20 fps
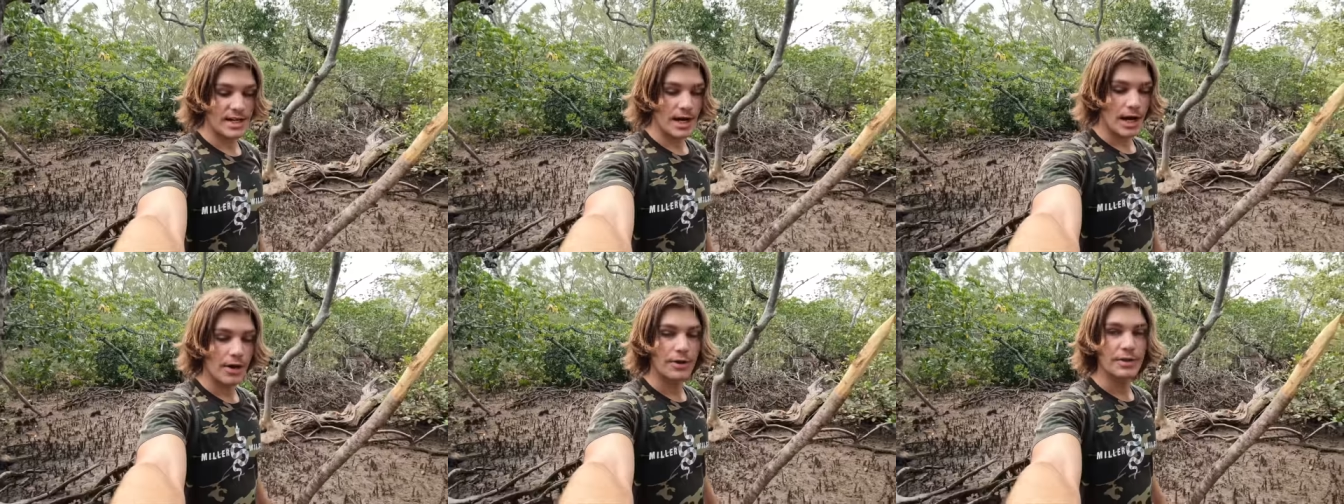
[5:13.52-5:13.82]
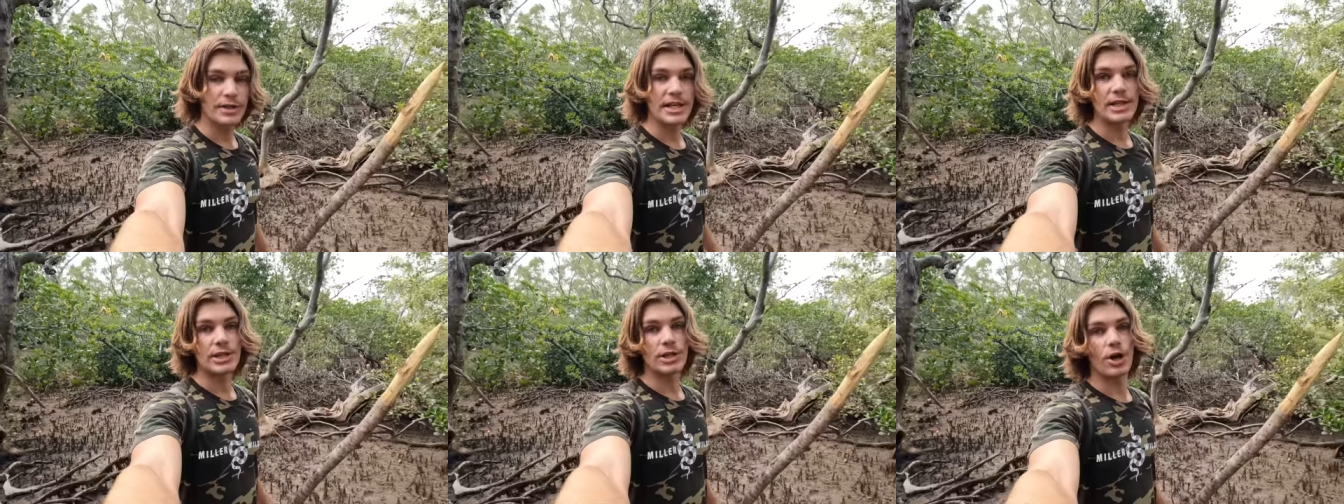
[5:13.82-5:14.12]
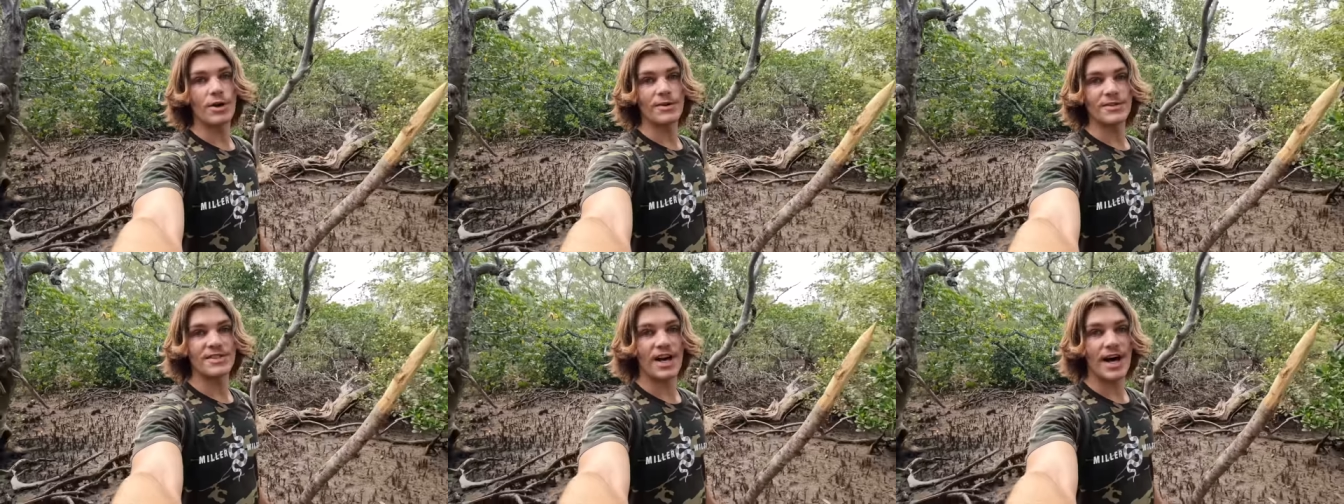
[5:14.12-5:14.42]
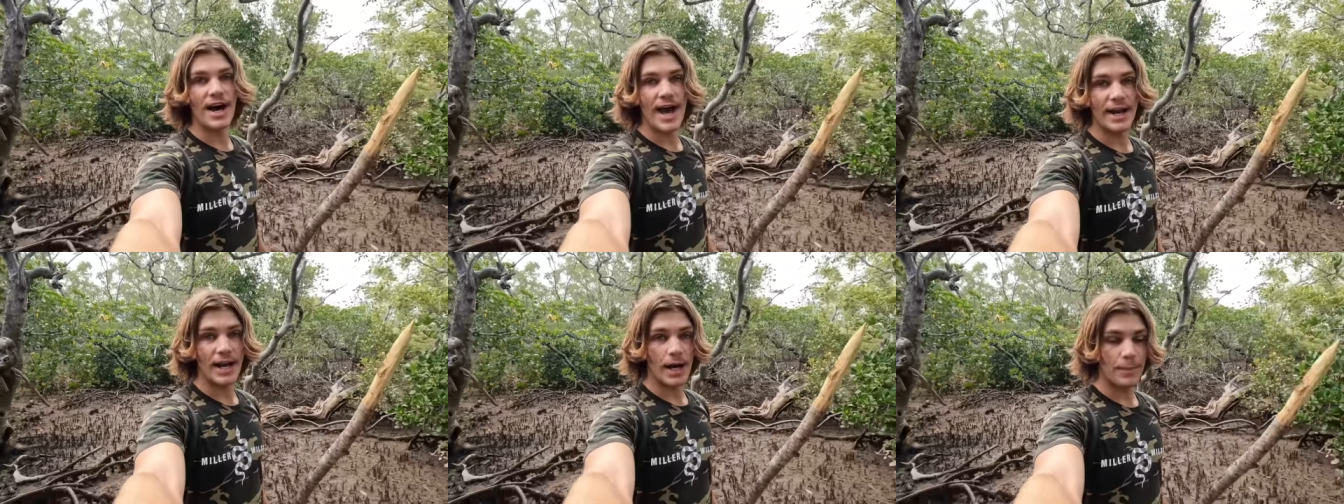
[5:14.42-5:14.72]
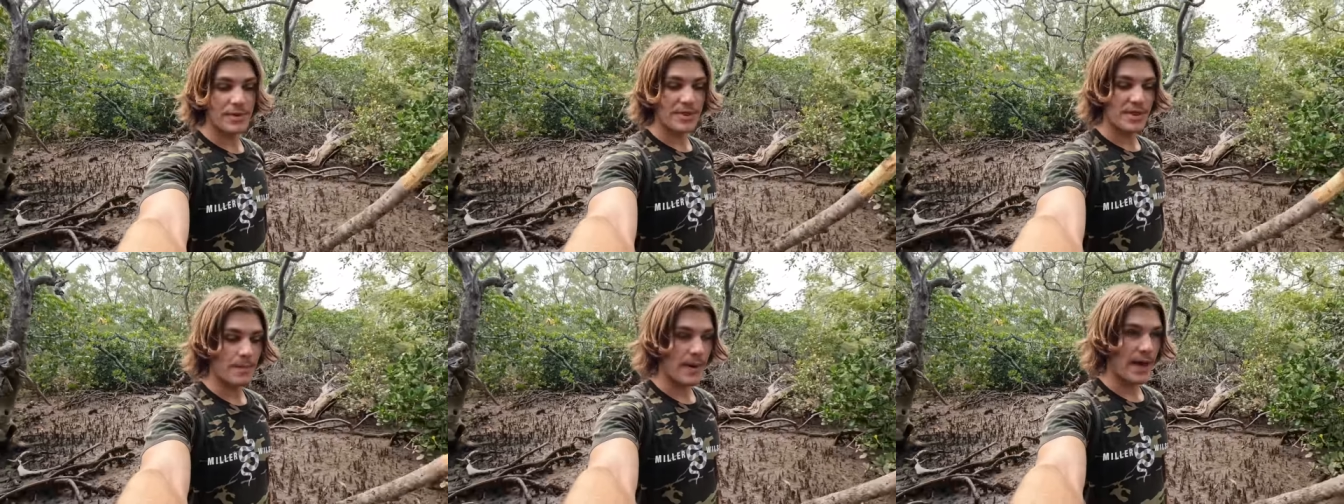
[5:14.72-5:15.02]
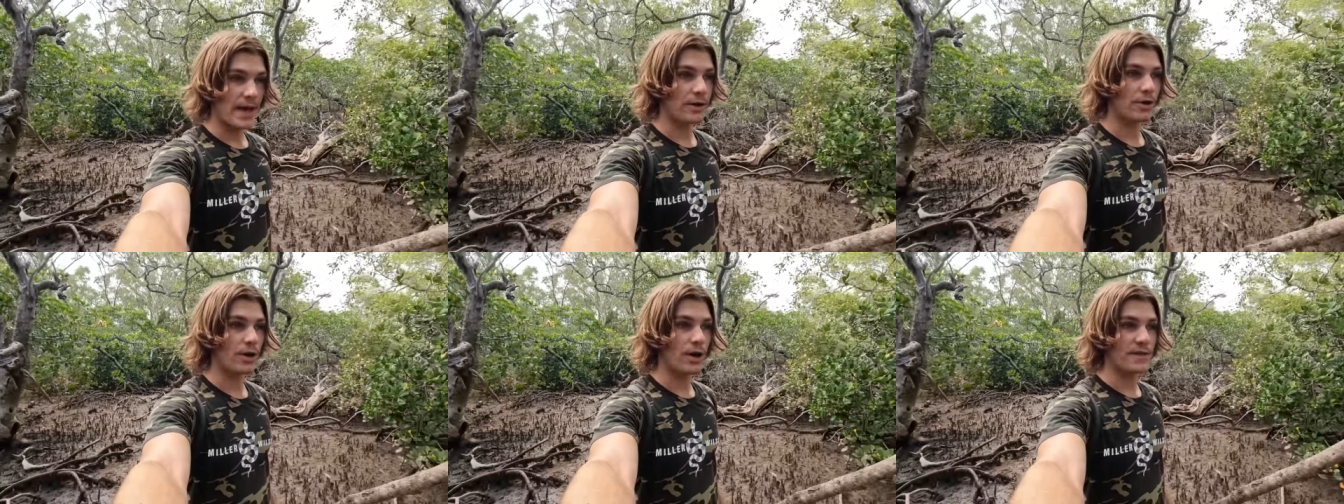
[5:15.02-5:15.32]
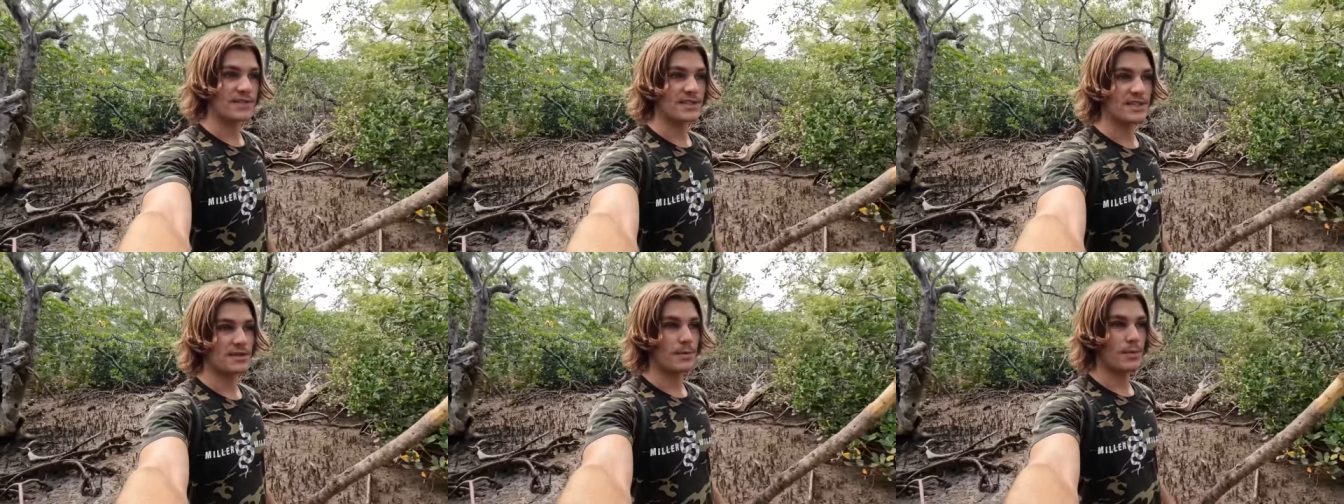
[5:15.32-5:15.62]
currently low tide up in the
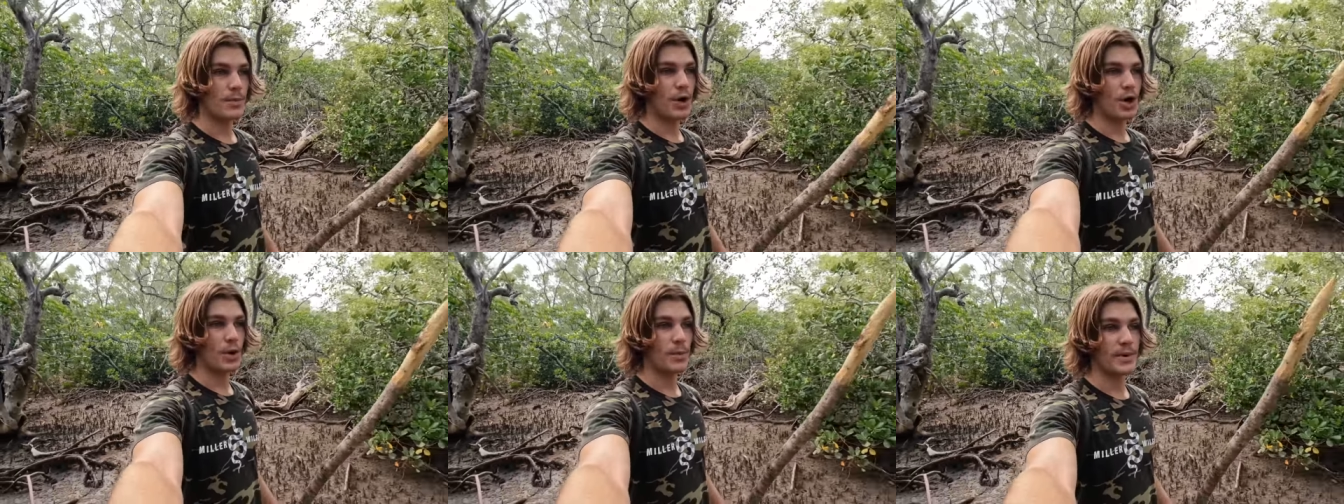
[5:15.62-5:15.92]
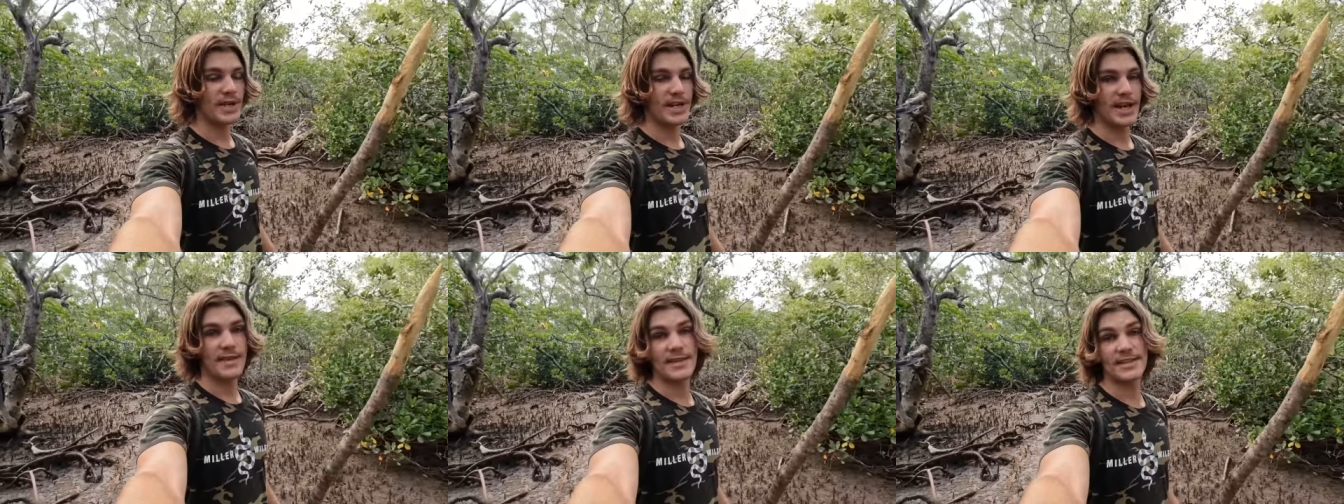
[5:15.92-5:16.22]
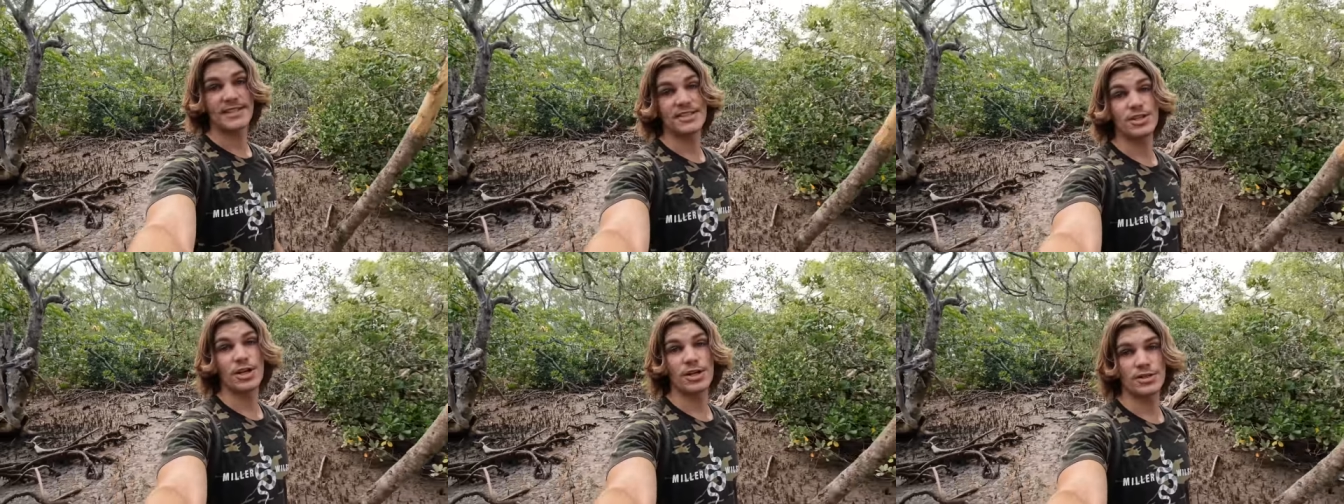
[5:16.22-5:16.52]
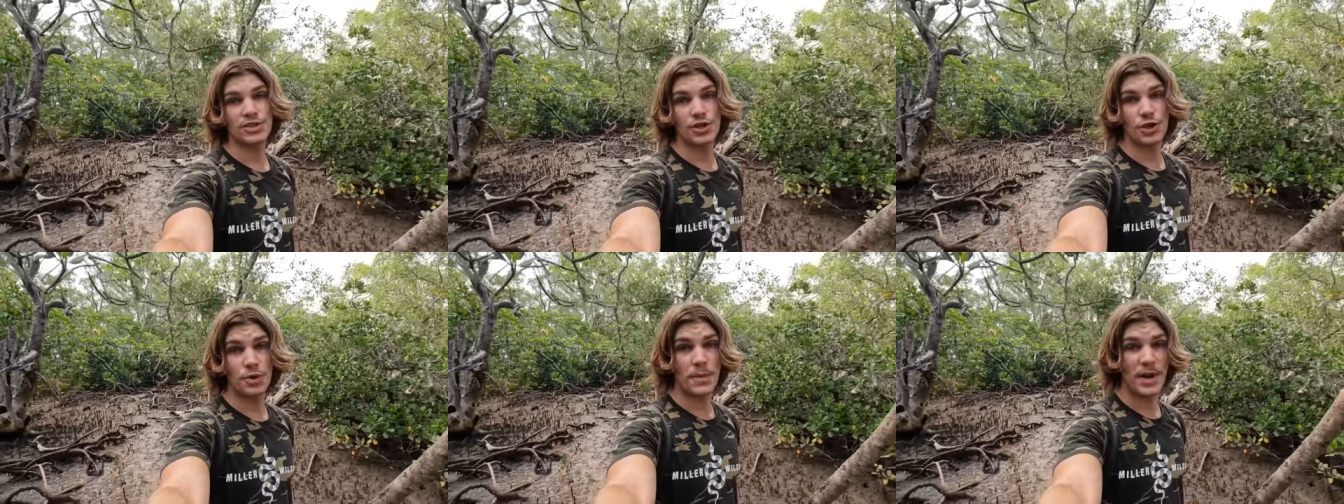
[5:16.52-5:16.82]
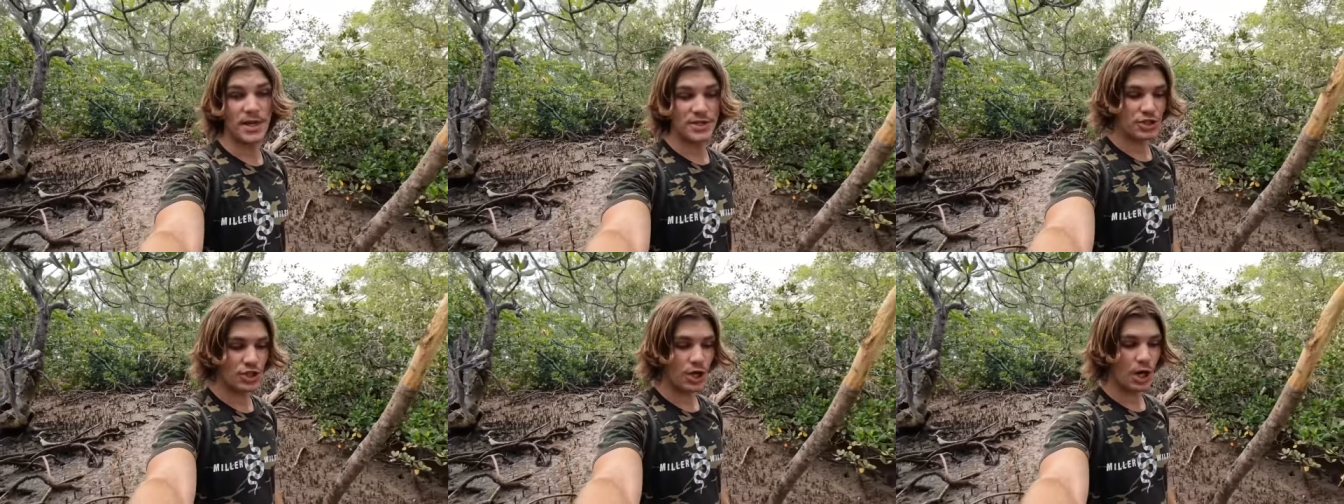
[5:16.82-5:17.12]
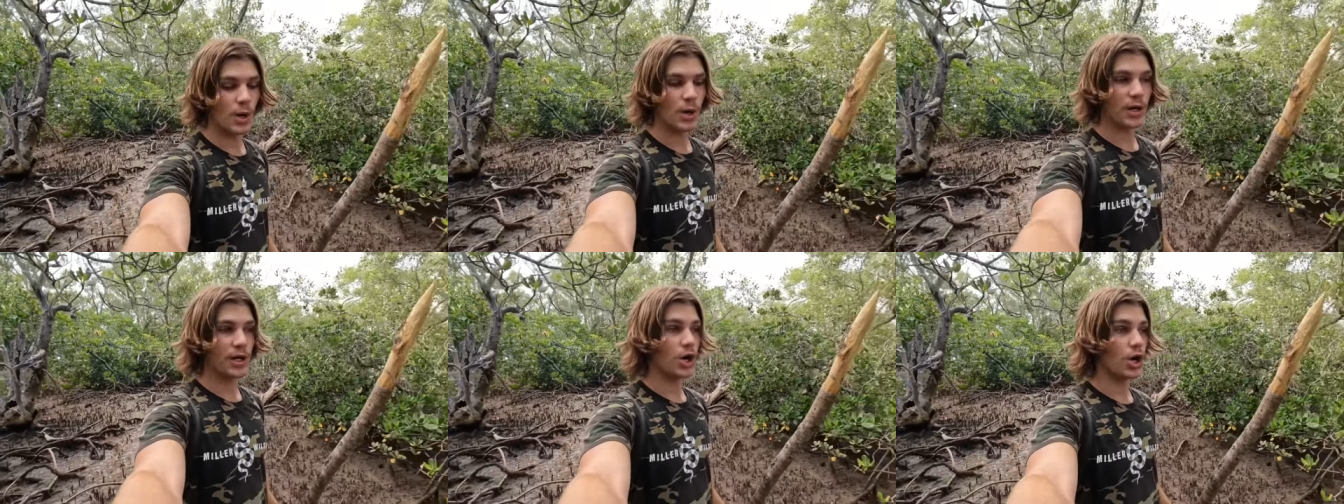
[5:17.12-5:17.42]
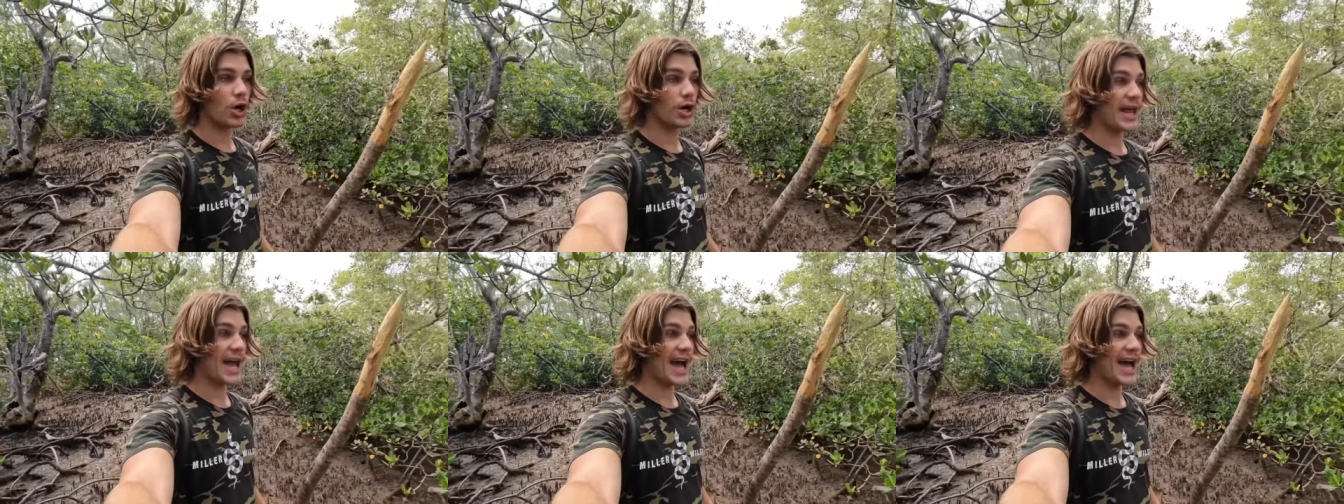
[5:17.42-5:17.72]
mangroves at the moment, and there's not too much going on.